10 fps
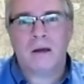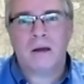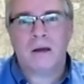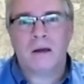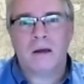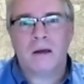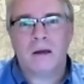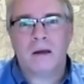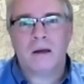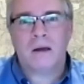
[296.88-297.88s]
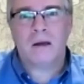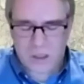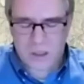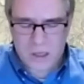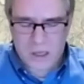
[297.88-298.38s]
but
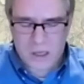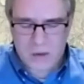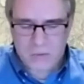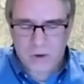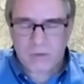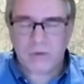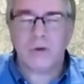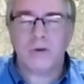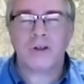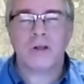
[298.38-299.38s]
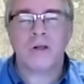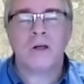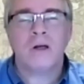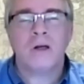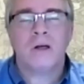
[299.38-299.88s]
it was a
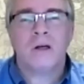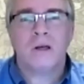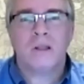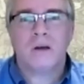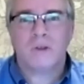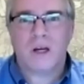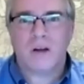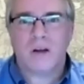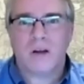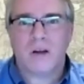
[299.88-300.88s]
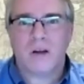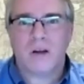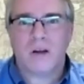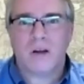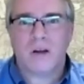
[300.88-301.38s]
revolution that was